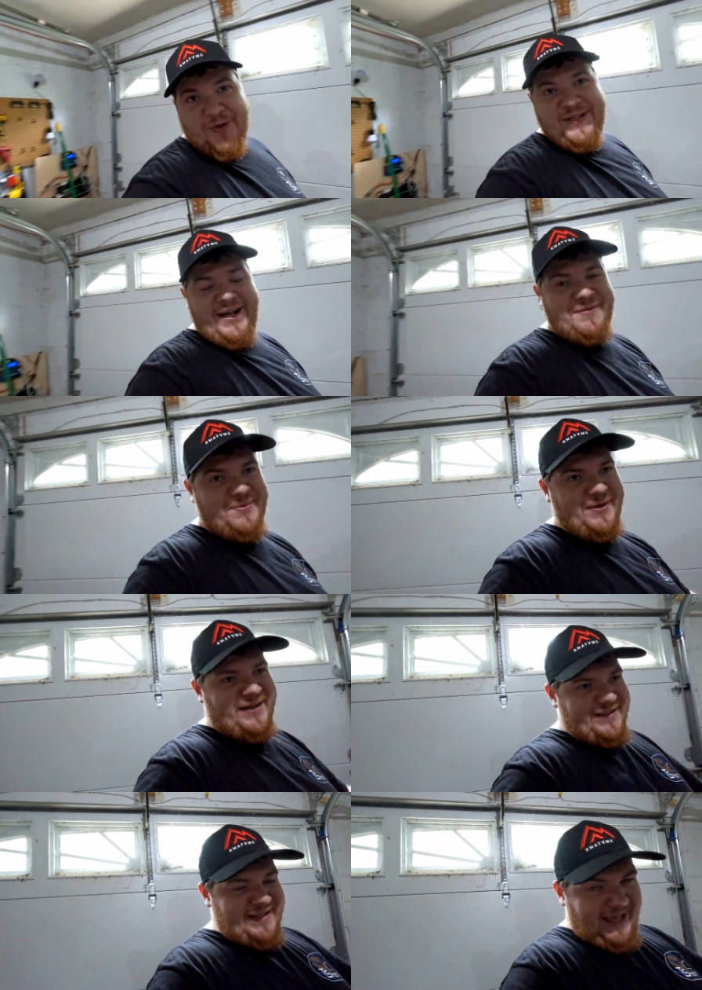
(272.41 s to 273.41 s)
more times,
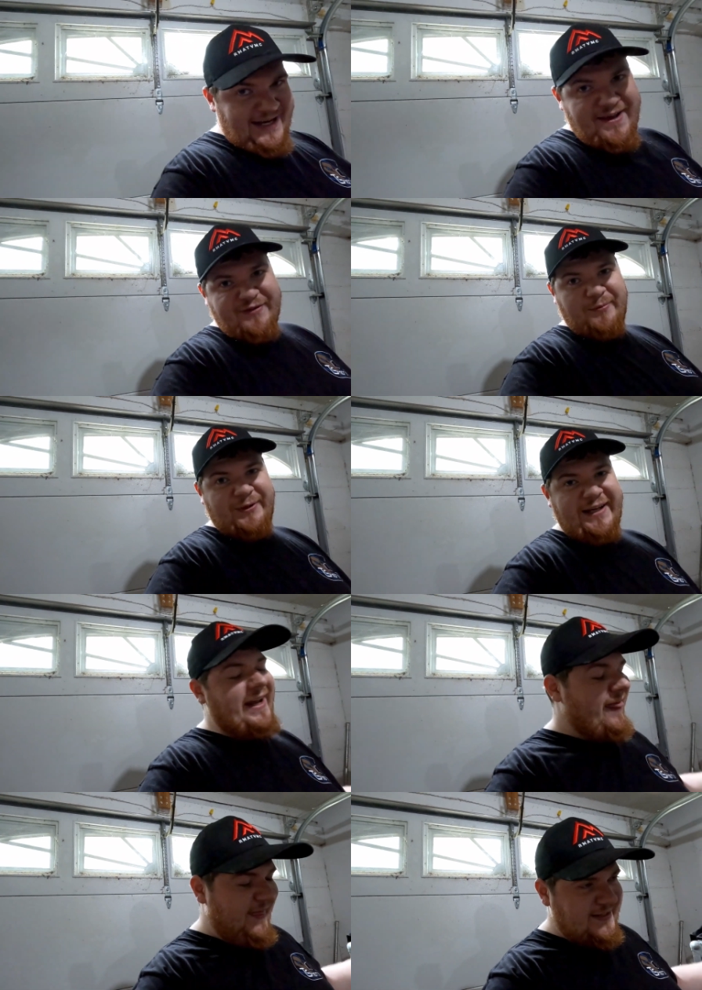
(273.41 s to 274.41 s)
because
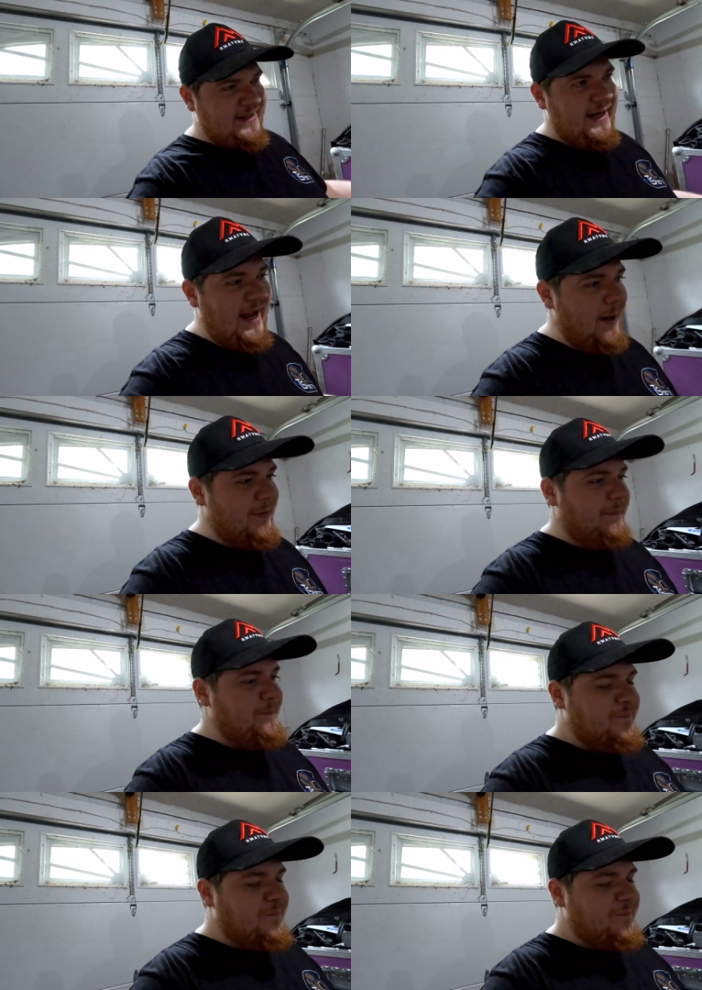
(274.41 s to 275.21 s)
inevitably that's gonna happen.